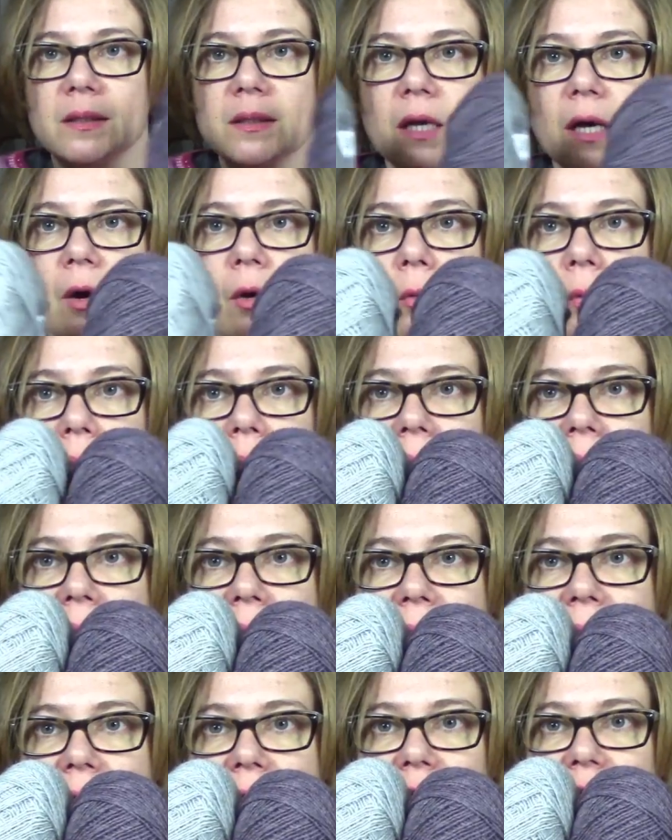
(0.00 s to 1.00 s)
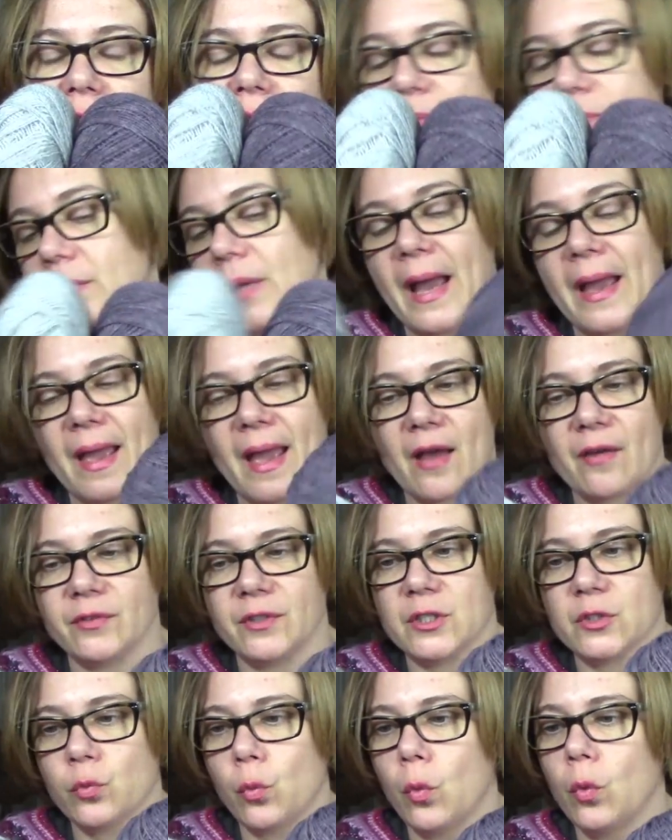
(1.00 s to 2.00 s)
so we have I
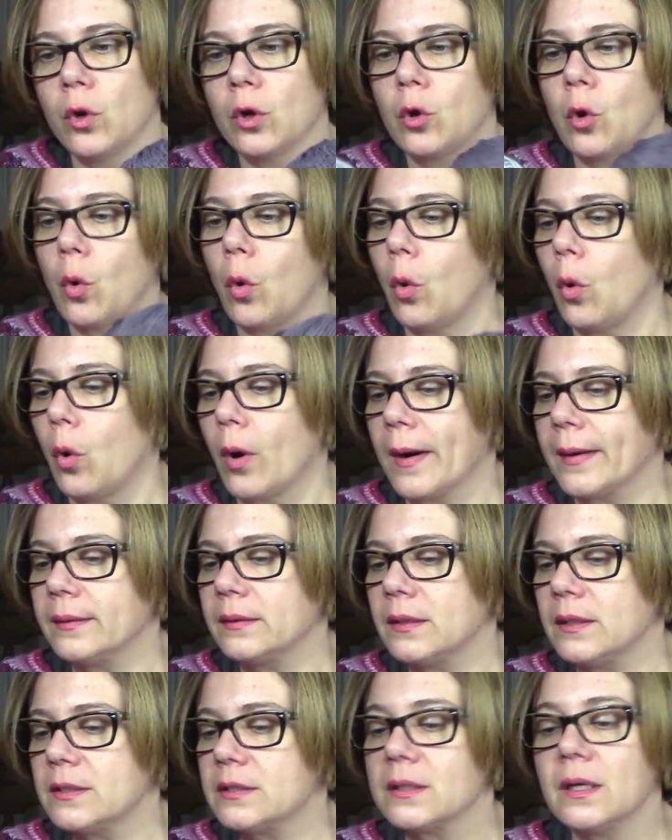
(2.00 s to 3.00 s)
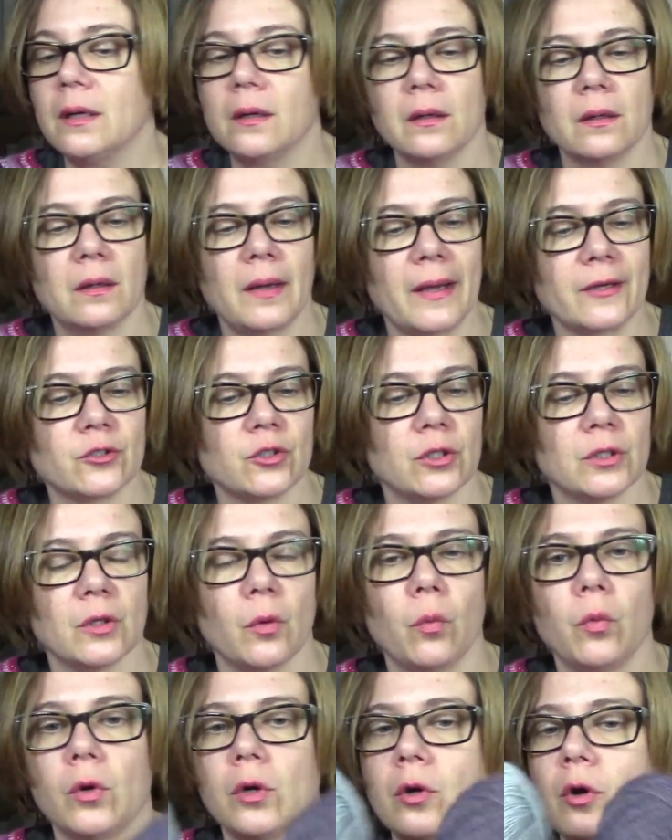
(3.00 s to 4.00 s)
have this wool cord it's uh, actually
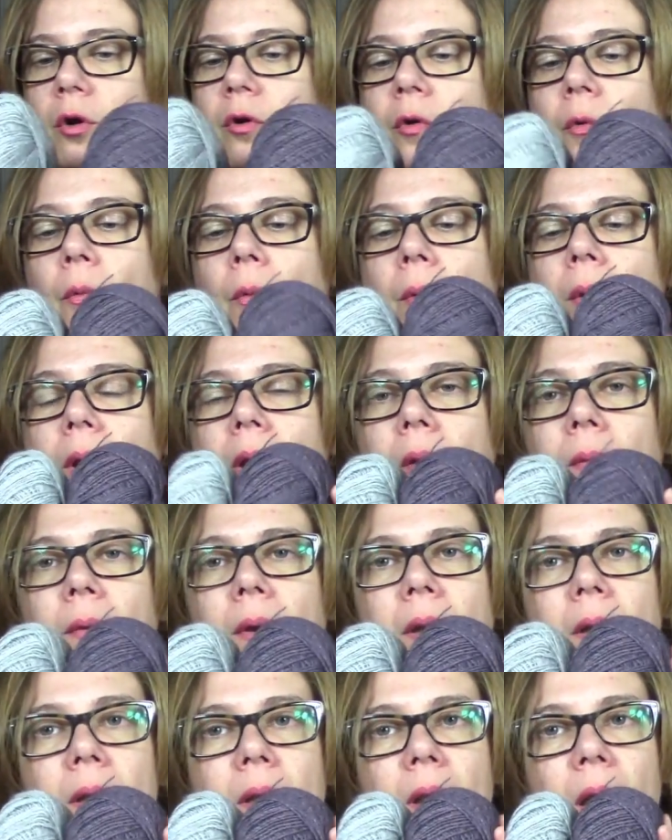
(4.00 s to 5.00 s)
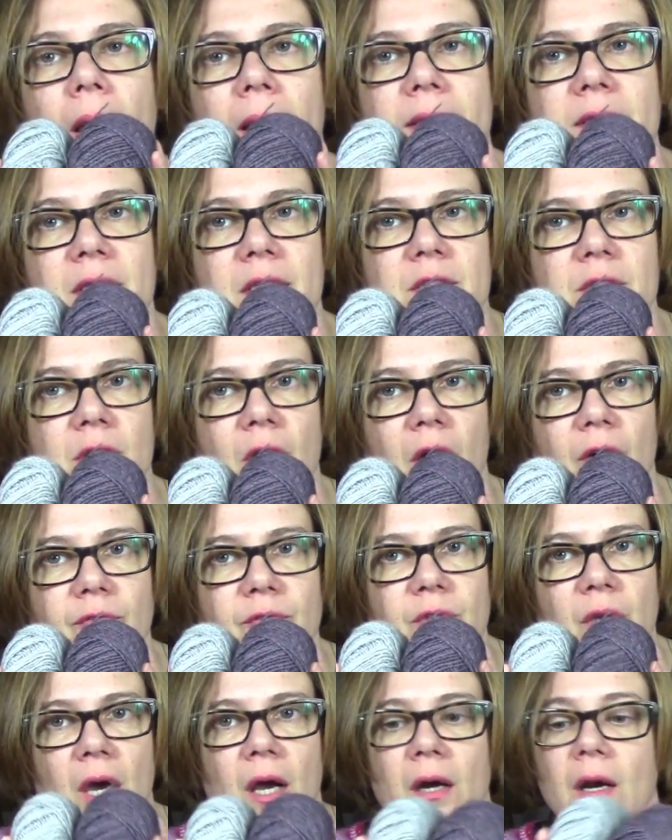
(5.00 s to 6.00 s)
the wool cord really really nice and
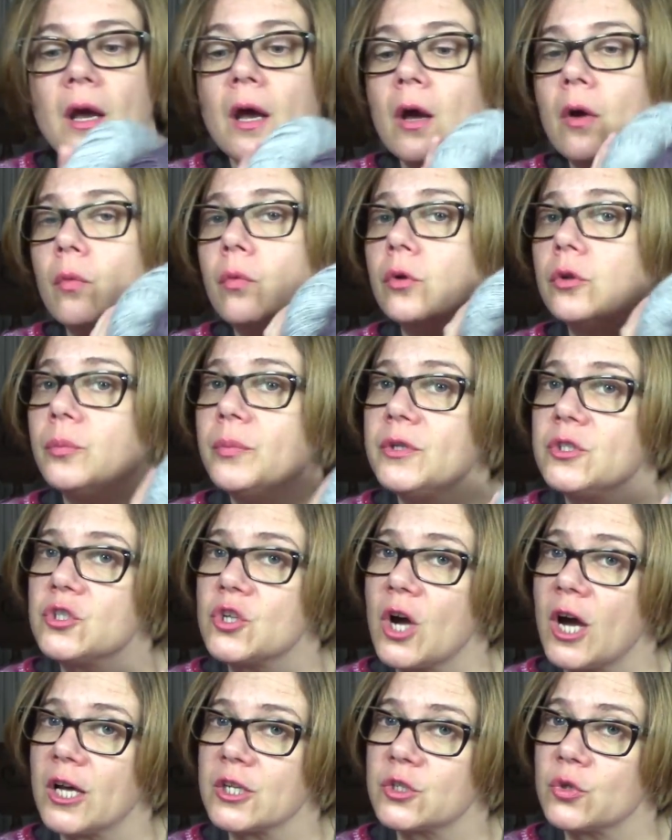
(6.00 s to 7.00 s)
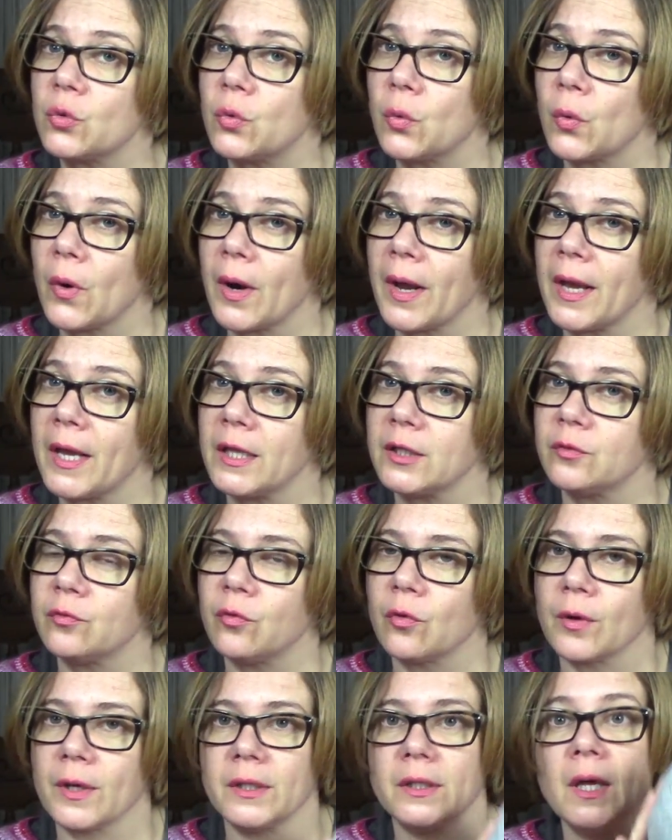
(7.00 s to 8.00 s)
soft yarn would be just great
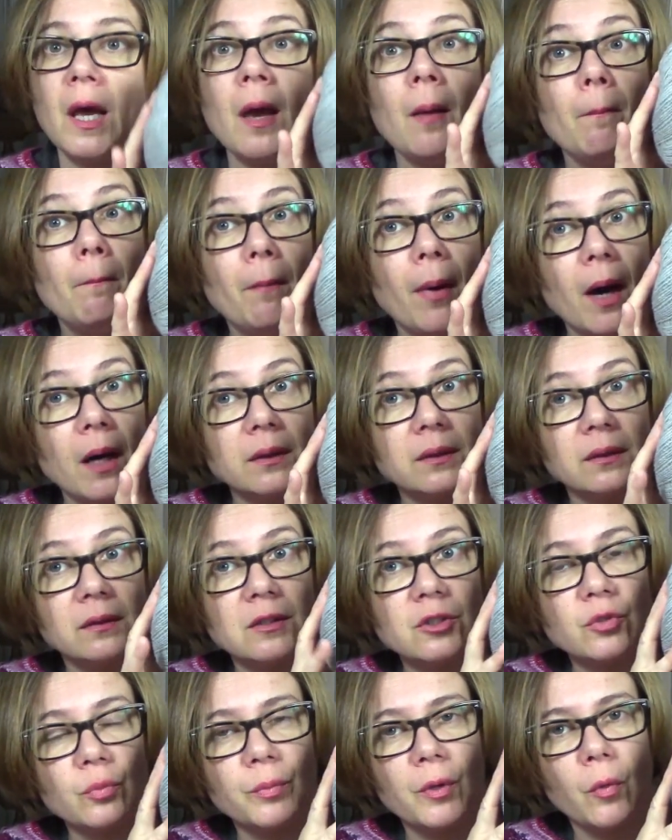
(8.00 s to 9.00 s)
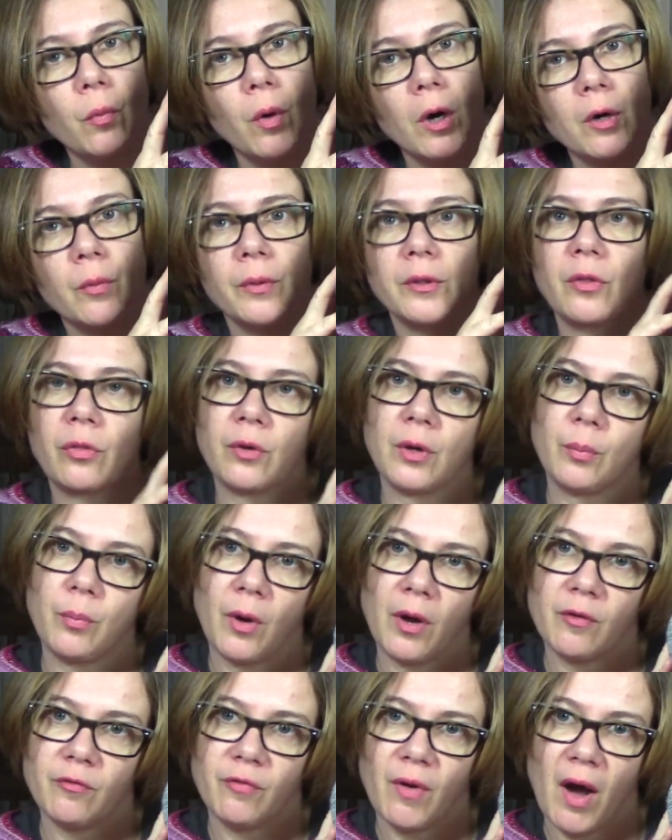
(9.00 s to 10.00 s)
for it but it is to be worked with
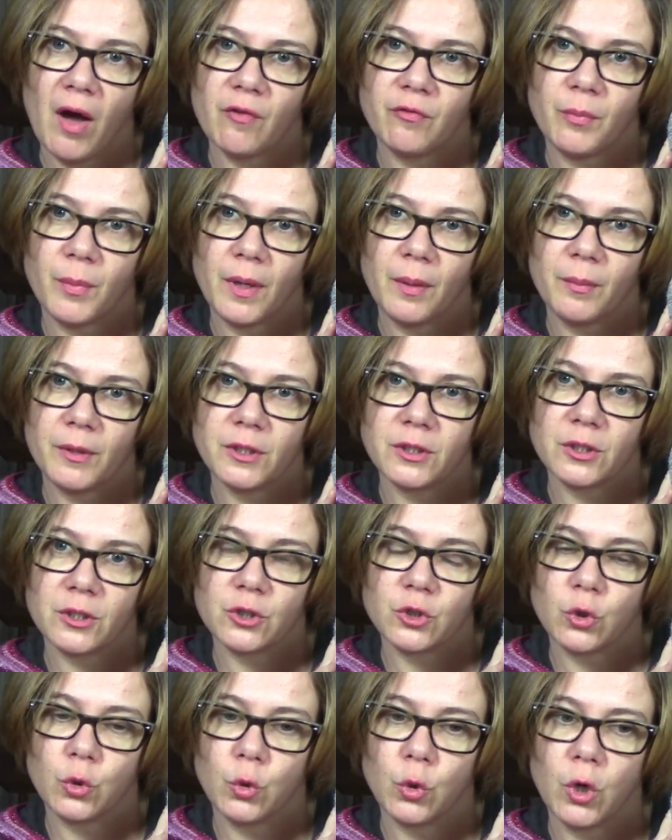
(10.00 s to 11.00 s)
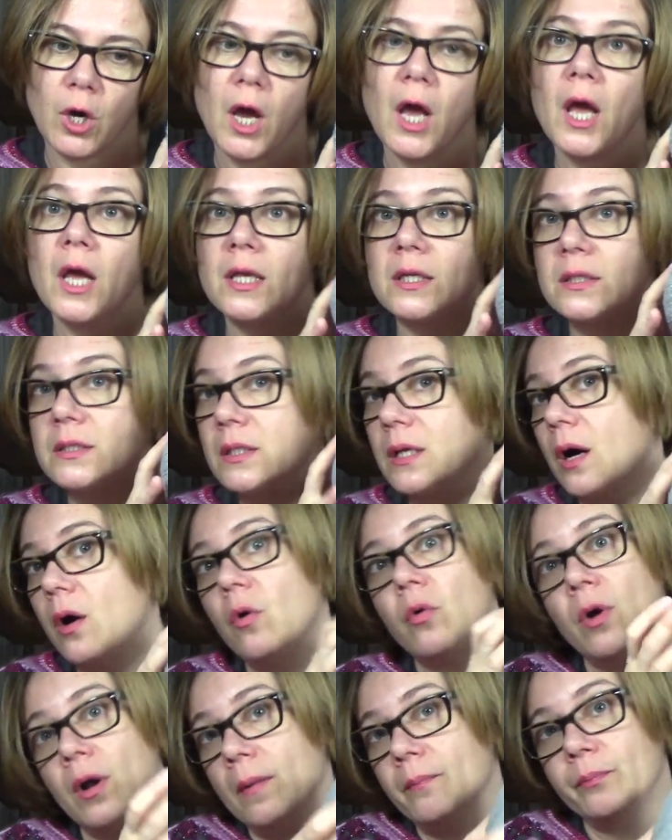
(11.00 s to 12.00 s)
3.5 millimeters hook
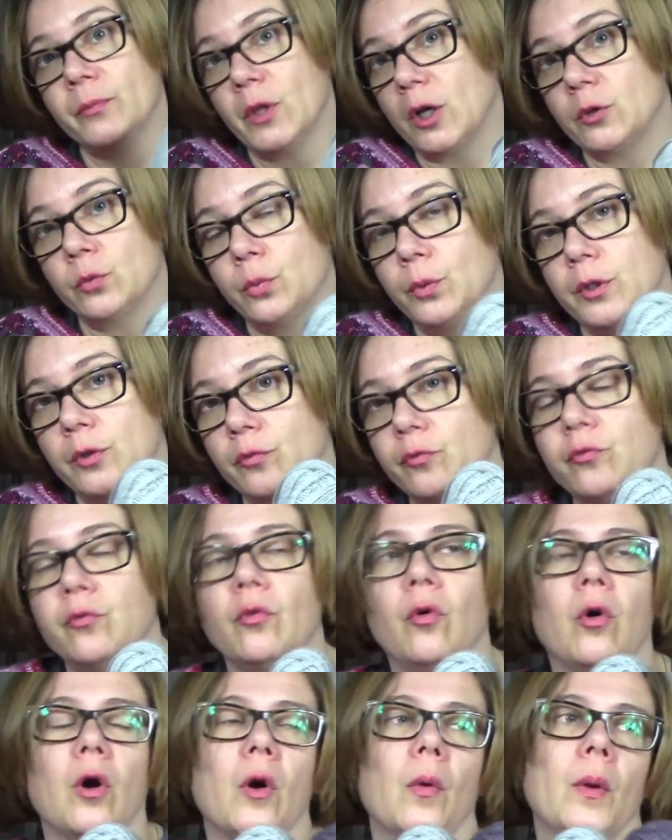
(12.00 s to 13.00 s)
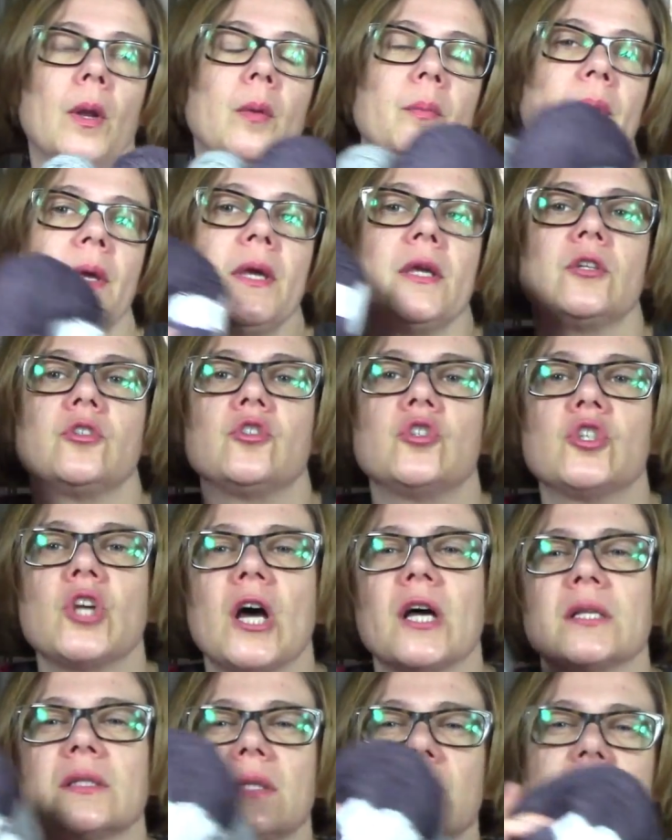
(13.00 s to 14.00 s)
so not with 4 will be
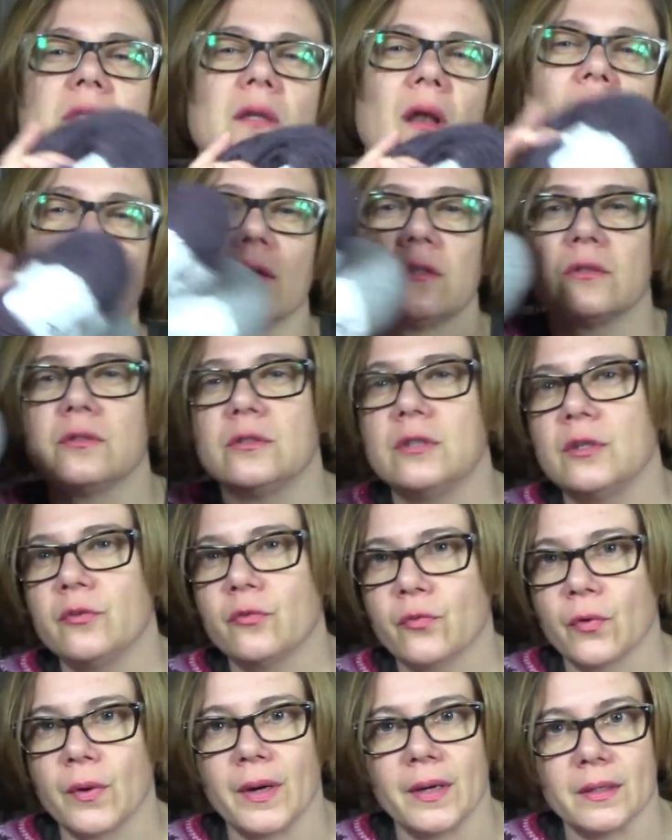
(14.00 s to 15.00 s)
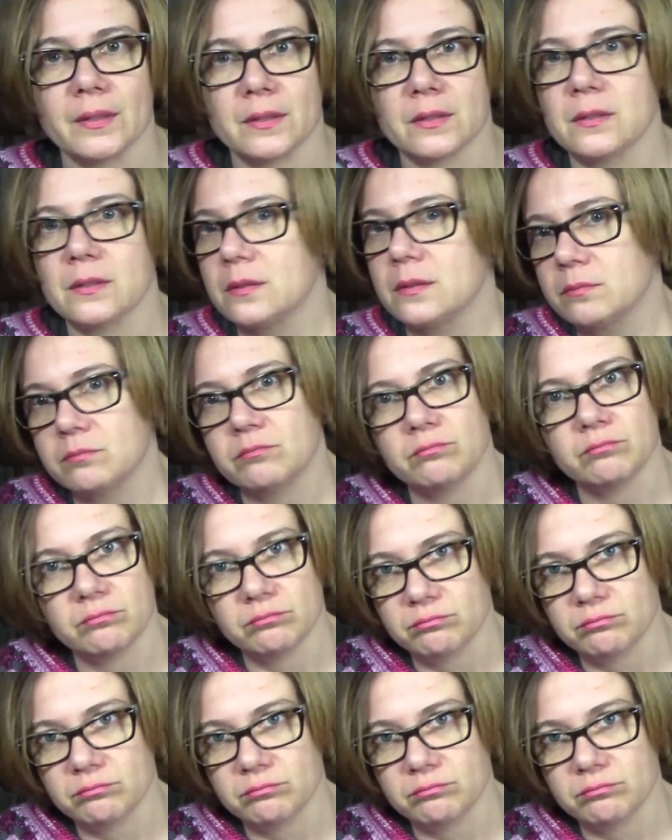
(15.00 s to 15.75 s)
just a slight difference